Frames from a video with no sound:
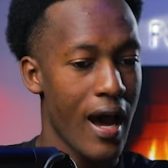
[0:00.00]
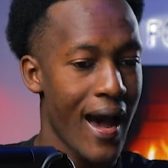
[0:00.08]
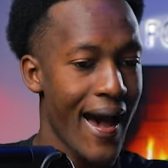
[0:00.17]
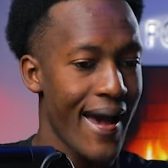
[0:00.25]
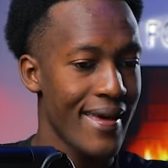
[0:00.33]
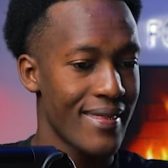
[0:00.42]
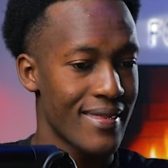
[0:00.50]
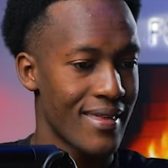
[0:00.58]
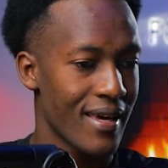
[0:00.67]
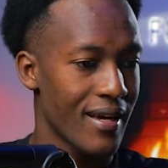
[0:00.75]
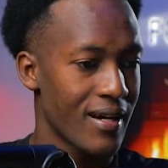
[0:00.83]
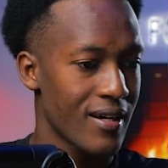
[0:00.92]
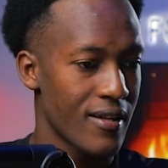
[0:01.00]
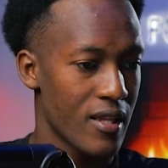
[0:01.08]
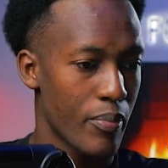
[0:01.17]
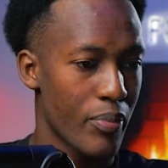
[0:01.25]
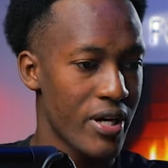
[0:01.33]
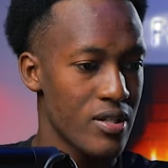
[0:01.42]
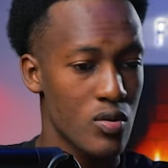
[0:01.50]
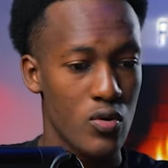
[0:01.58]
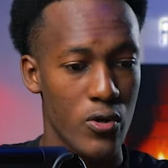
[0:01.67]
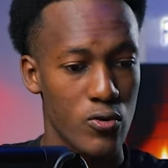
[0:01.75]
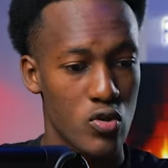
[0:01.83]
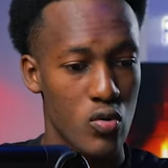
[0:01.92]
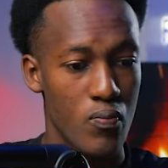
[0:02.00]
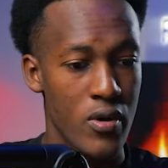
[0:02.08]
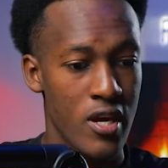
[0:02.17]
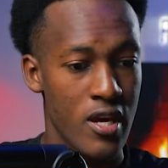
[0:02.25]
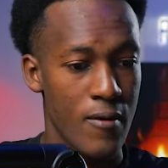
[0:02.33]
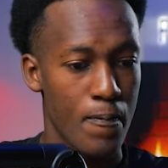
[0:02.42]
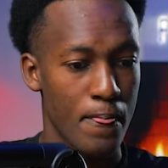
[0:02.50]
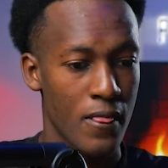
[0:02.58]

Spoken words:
I think the price is going to be